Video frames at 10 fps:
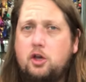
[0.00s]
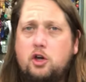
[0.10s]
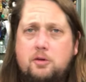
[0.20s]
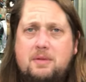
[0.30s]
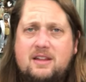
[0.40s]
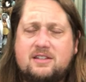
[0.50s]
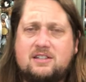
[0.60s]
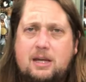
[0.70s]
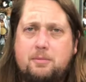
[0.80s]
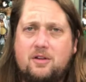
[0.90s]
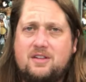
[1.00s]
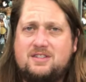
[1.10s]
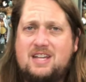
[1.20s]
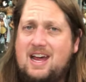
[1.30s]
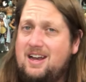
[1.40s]
could be the sleeper of the
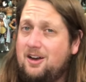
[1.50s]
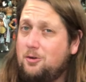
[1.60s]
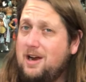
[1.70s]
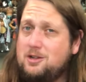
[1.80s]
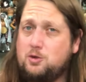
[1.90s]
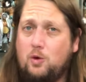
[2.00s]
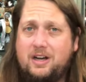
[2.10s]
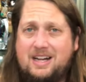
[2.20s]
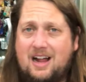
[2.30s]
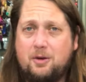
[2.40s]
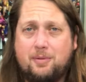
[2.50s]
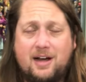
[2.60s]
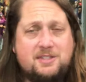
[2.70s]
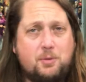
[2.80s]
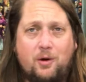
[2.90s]
set, and around $20
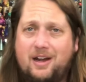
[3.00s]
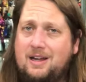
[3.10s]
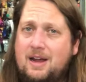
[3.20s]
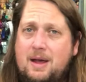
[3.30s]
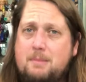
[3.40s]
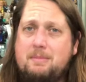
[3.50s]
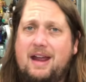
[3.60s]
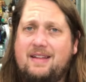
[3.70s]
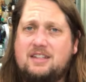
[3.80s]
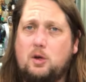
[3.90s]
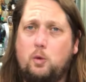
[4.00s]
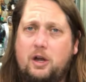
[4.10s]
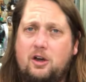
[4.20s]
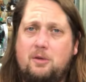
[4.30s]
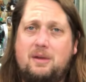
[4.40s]
price point, man, that's a
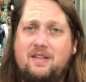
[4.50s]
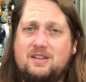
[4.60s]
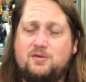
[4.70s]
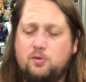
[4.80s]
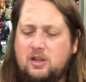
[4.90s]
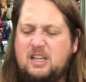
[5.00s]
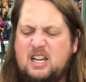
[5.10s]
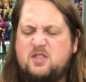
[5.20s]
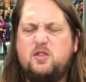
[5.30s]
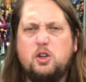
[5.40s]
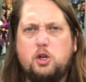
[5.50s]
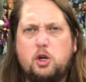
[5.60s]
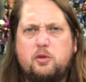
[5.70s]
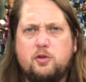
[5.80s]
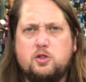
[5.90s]
winner to me. This really does feel
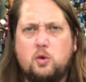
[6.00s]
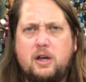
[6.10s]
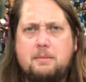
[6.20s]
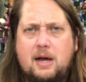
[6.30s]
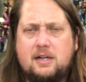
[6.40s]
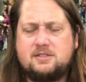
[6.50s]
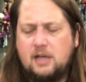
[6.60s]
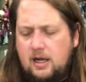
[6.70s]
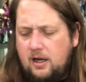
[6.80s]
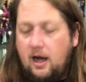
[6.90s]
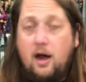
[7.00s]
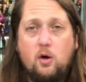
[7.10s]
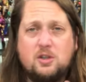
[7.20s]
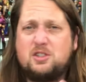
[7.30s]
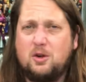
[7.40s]
good for 20 bucks uh,
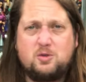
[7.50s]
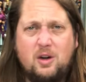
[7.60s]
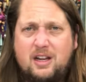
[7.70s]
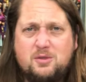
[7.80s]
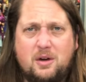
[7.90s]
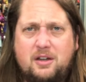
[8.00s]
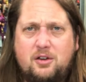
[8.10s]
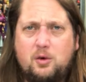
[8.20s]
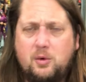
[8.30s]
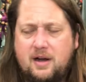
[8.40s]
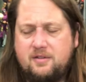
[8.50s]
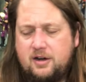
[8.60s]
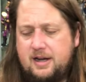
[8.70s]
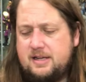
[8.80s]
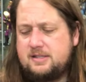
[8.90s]
or so, 20, 22,
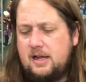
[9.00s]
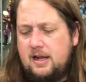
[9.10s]
whatever it is.